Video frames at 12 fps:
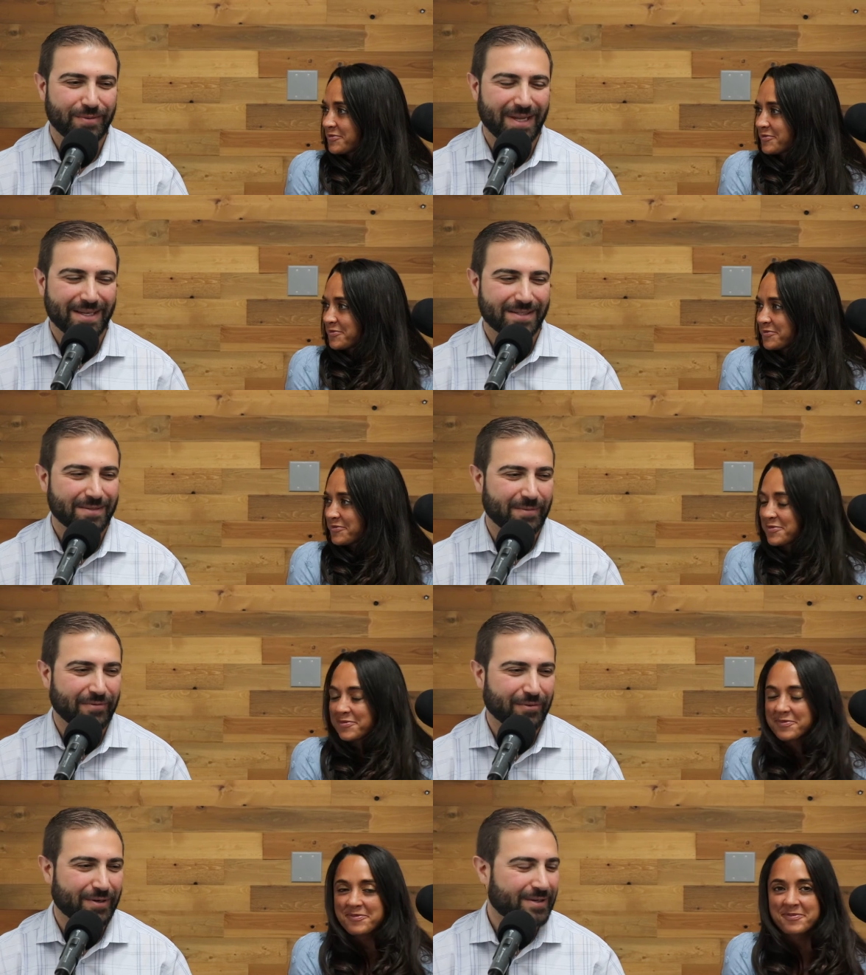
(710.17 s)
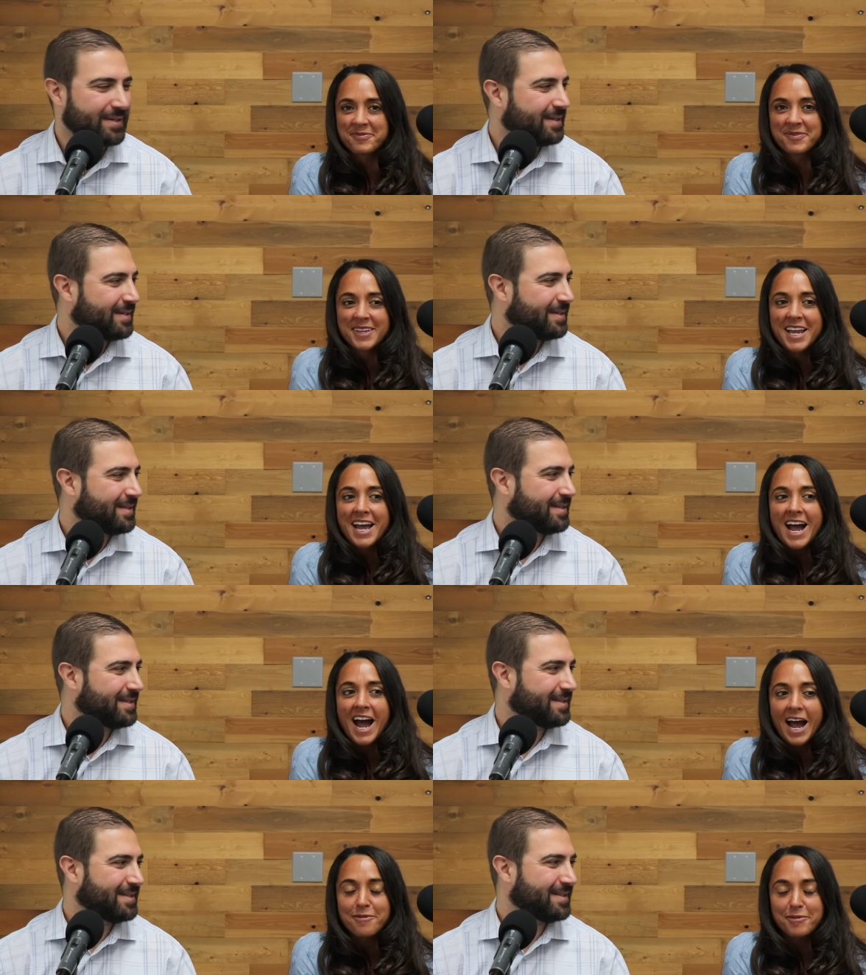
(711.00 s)
Speaker 1: dance before?
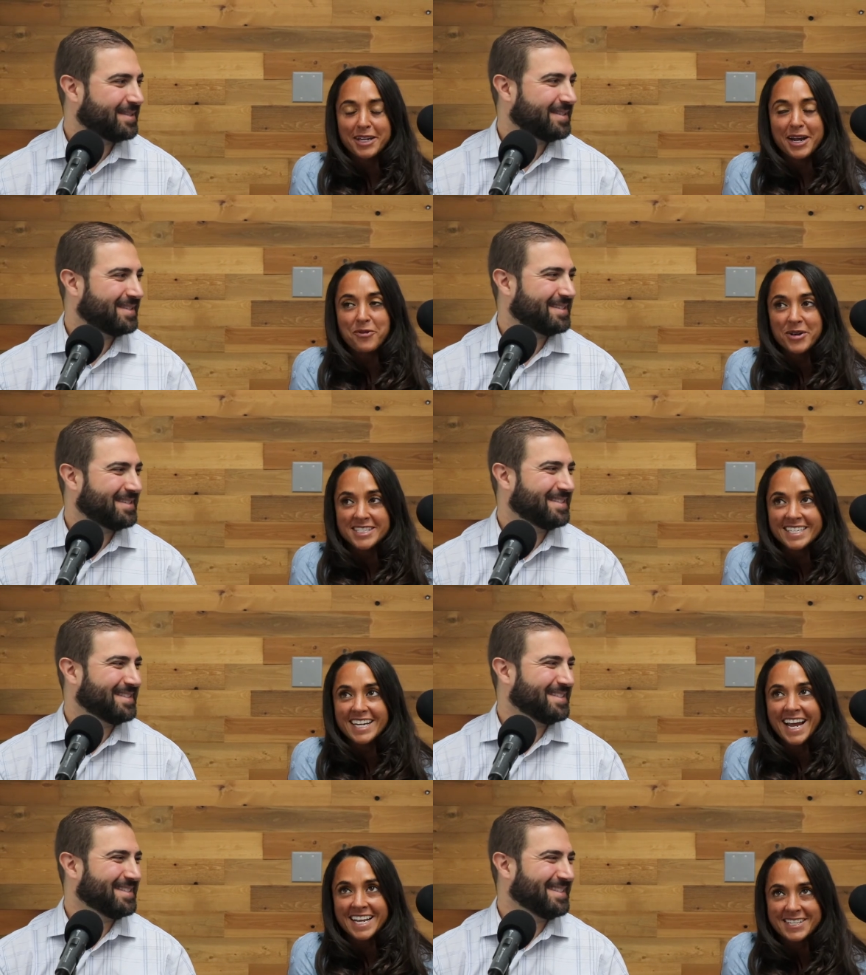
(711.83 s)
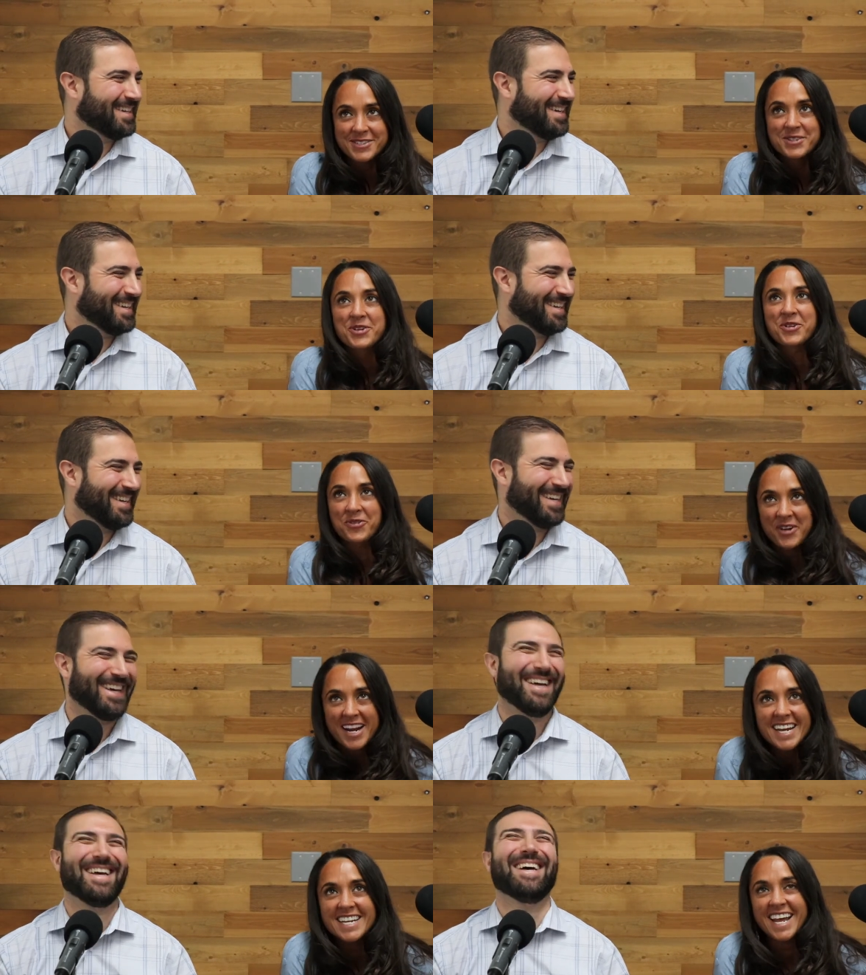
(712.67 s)
Speaker 2: I mean, I wasn't as
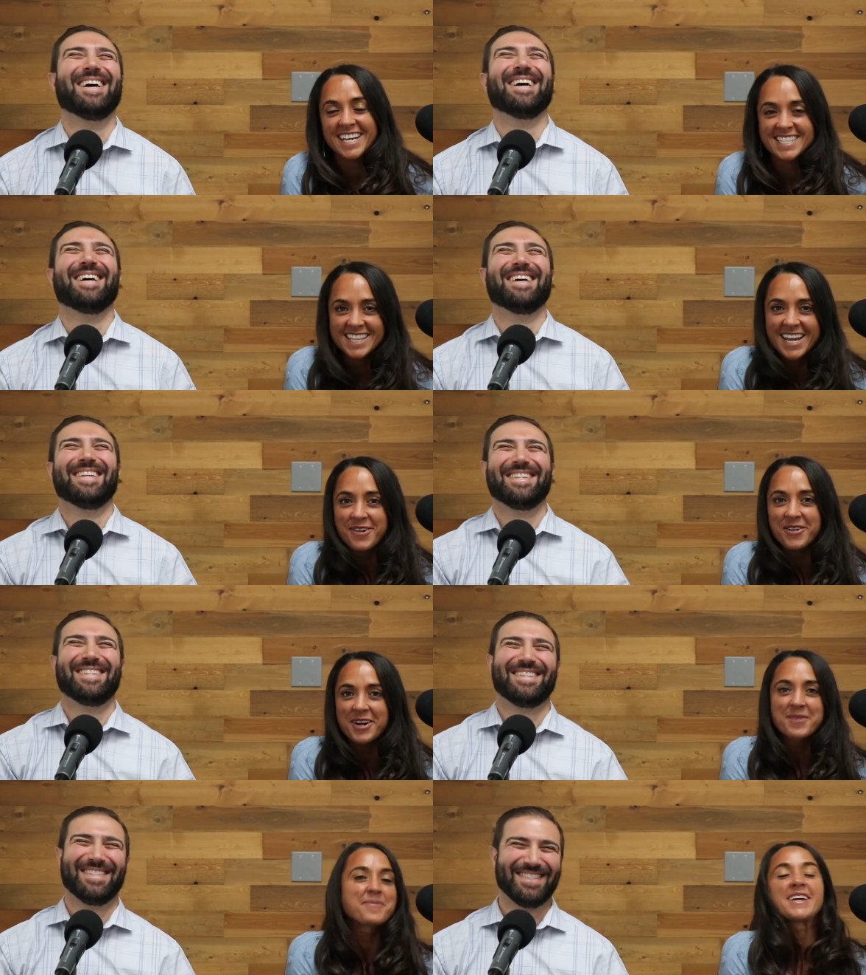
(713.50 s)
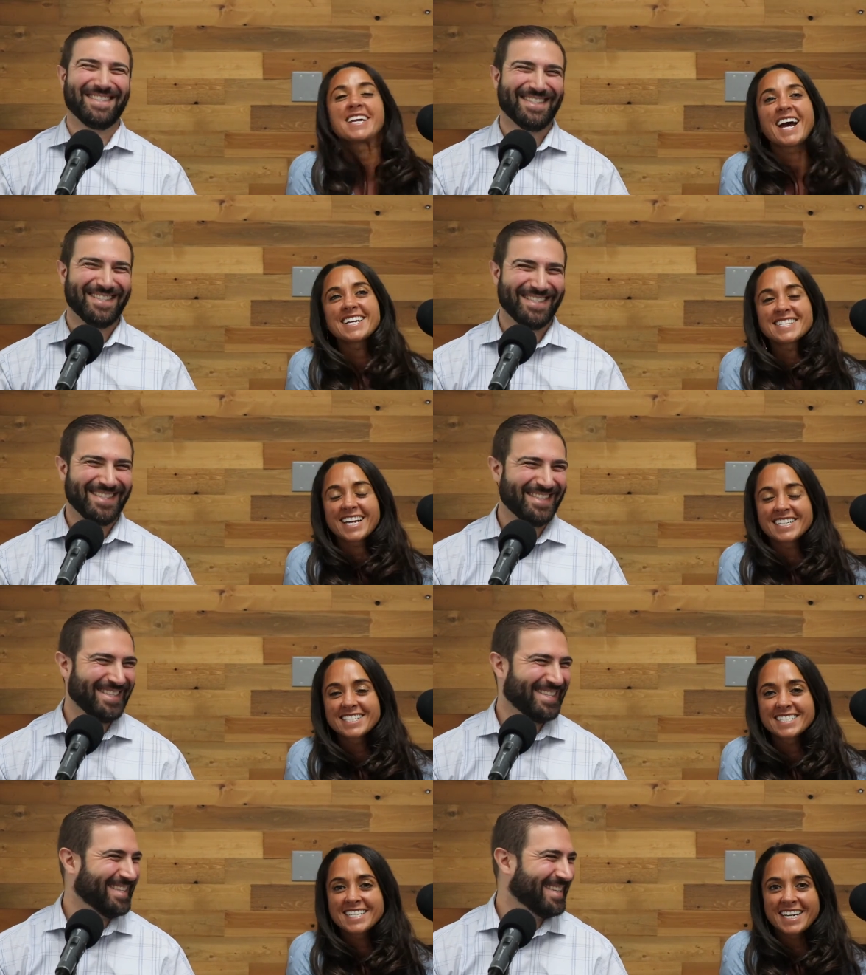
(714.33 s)
great as they were, but yes, I
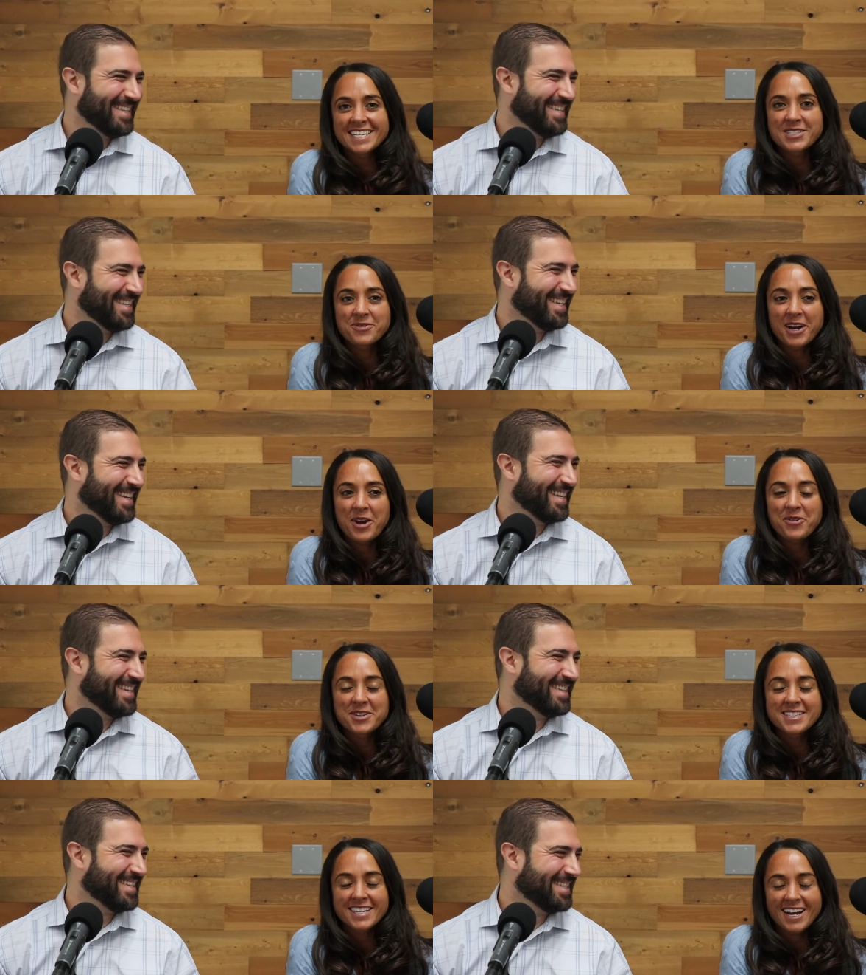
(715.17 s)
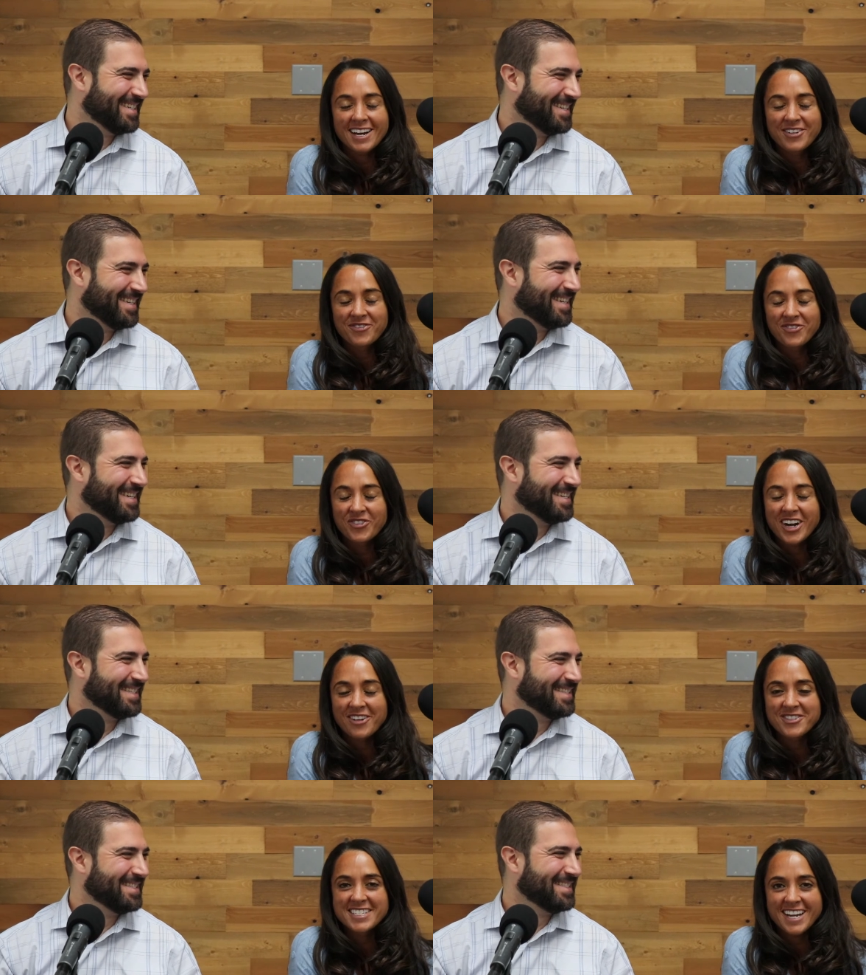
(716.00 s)
did dance when I was um, when I
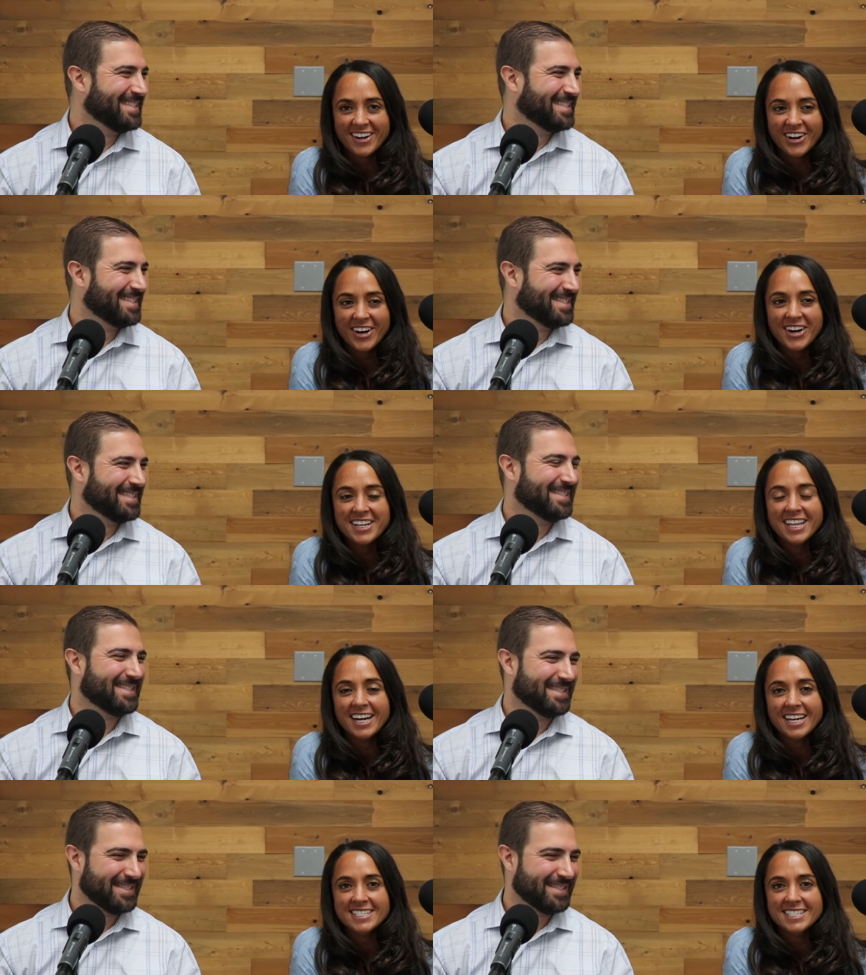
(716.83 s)
was younger, and then I